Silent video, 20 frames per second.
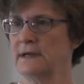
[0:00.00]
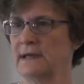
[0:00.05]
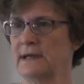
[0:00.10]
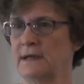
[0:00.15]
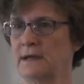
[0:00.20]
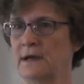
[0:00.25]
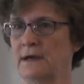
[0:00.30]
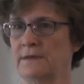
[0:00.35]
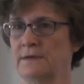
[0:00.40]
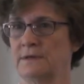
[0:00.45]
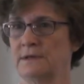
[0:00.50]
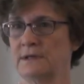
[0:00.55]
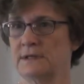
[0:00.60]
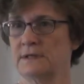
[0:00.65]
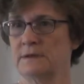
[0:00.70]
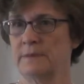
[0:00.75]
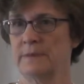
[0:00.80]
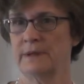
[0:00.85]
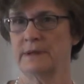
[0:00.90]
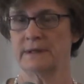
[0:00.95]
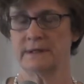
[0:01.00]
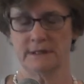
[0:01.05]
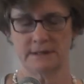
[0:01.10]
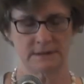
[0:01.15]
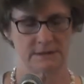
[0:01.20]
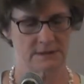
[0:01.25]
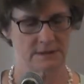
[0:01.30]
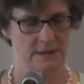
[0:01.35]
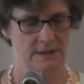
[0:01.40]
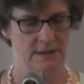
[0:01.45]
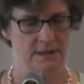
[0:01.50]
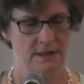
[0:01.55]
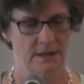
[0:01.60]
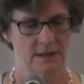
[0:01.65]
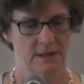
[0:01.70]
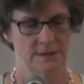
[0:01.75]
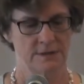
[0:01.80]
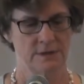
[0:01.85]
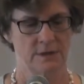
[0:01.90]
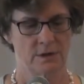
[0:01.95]
and other disabilities.
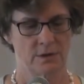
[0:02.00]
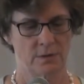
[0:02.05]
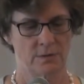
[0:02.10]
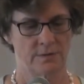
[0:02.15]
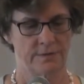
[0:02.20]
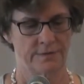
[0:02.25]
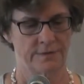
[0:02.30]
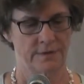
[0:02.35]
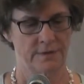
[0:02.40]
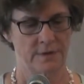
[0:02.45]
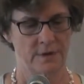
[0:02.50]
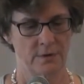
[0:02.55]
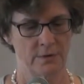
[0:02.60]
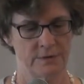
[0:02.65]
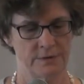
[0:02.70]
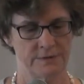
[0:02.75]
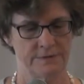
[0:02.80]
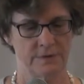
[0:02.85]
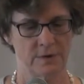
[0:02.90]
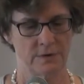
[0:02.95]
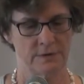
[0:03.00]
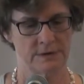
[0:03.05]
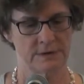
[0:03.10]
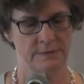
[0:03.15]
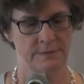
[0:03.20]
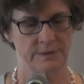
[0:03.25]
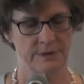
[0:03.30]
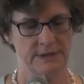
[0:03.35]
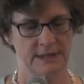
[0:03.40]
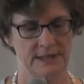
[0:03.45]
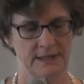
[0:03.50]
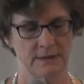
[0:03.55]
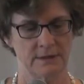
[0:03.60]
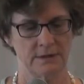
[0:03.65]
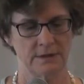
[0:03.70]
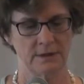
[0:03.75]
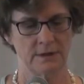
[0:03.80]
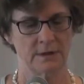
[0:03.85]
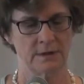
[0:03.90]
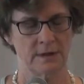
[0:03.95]
So for those folks in
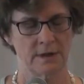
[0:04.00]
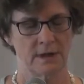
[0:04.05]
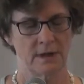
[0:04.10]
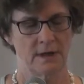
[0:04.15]
particular,